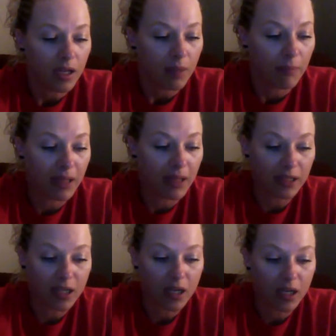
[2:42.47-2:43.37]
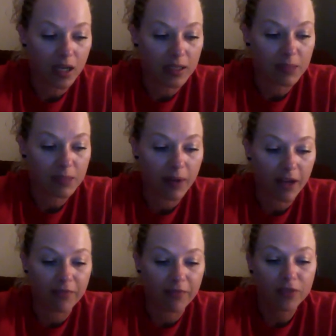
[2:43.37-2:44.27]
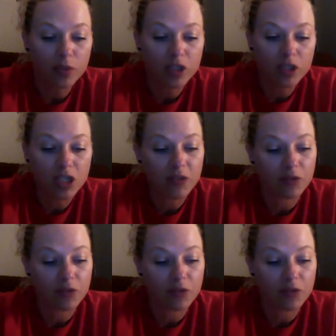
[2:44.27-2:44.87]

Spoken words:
mainly caused by fluid shifts